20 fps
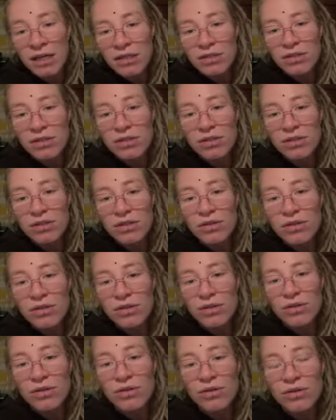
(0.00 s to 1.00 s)

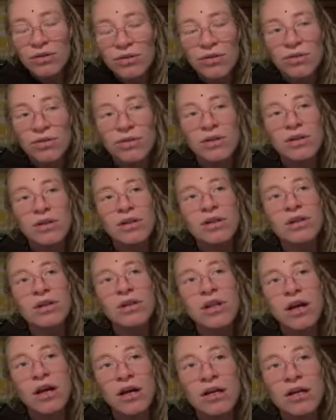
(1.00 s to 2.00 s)
So
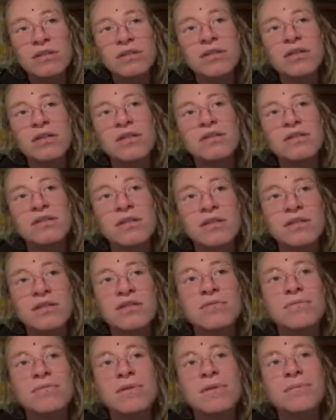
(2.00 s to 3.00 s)
lots
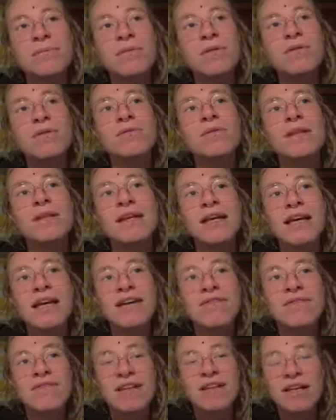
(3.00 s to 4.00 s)
of people that
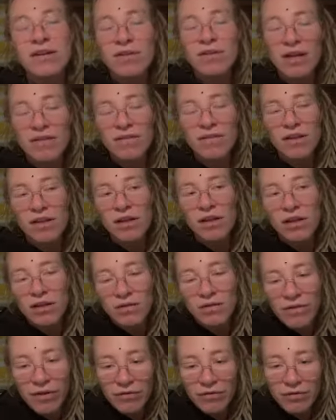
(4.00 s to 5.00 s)
have like we have a lot
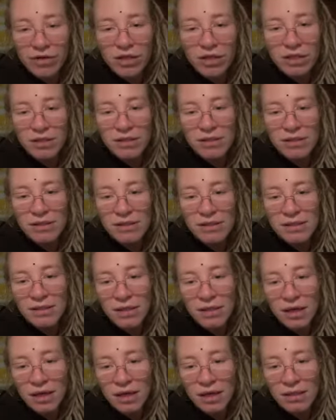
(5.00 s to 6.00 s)
of African
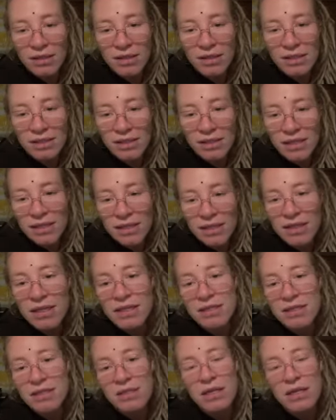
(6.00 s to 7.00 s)

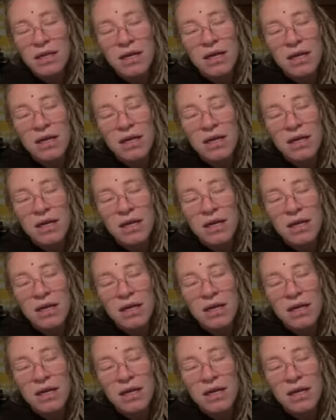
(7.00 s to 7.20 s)
descendants.